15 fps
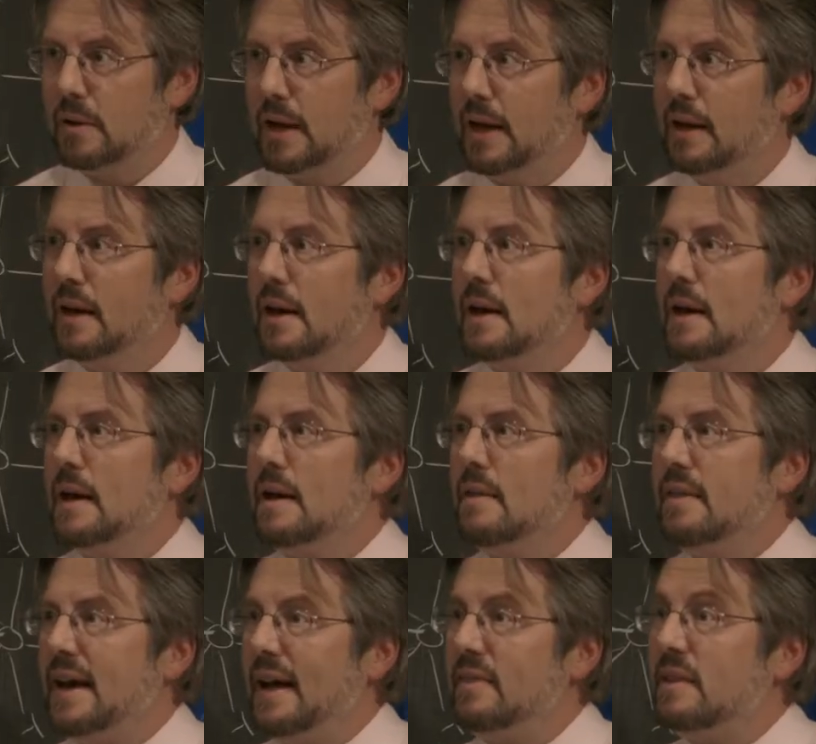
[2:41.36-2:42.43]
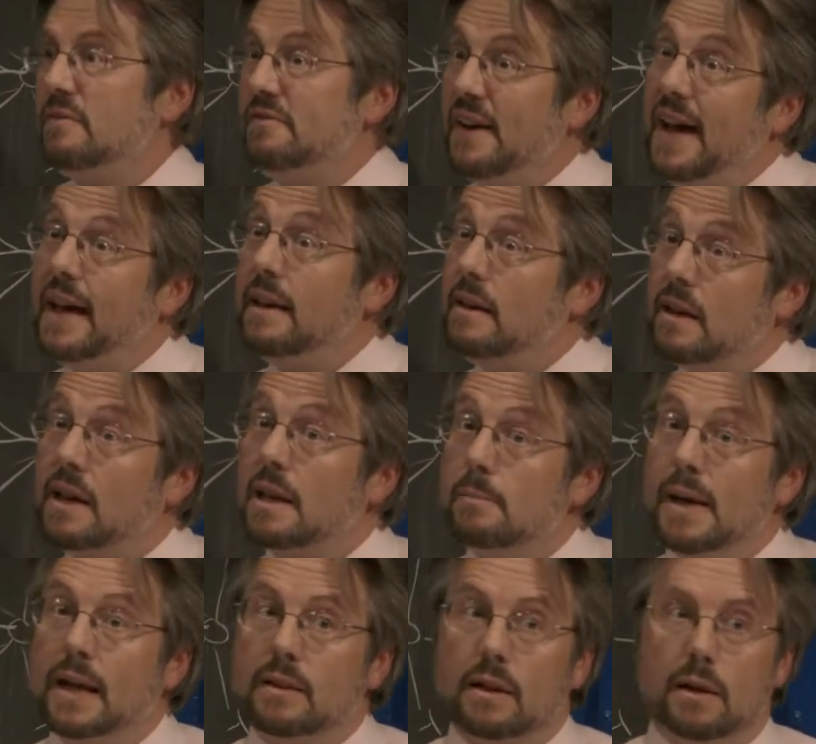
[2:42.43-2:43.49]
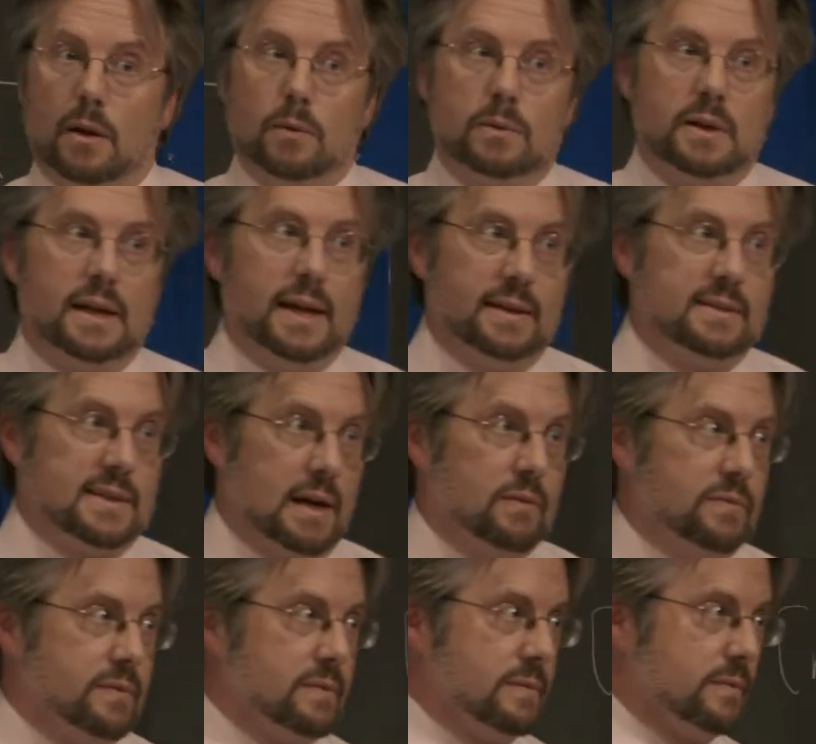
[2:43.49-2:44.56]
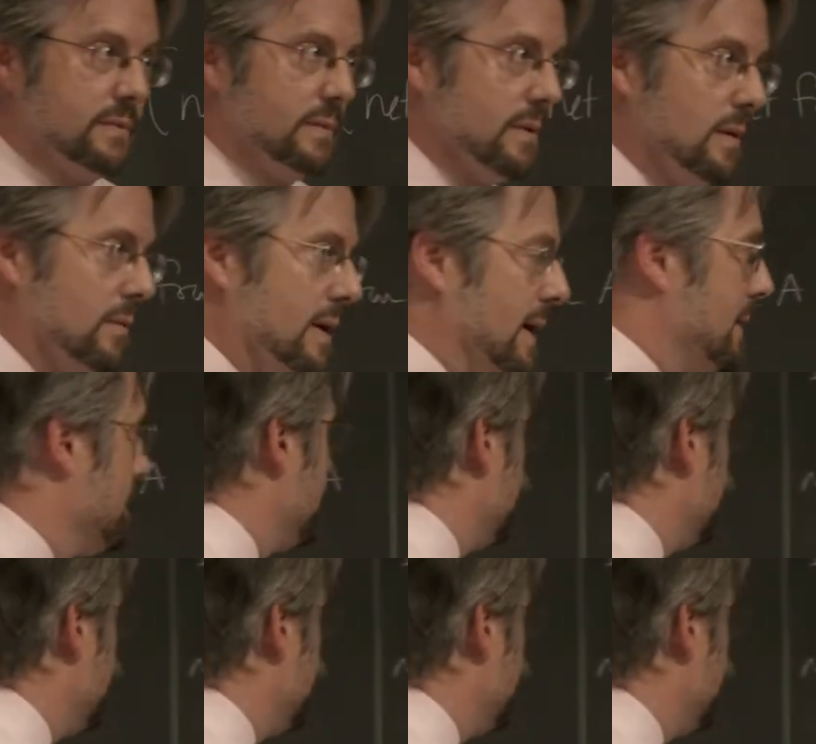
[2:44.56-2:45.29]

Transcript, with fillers: okay, then the Fed can make the loan itself. Okay.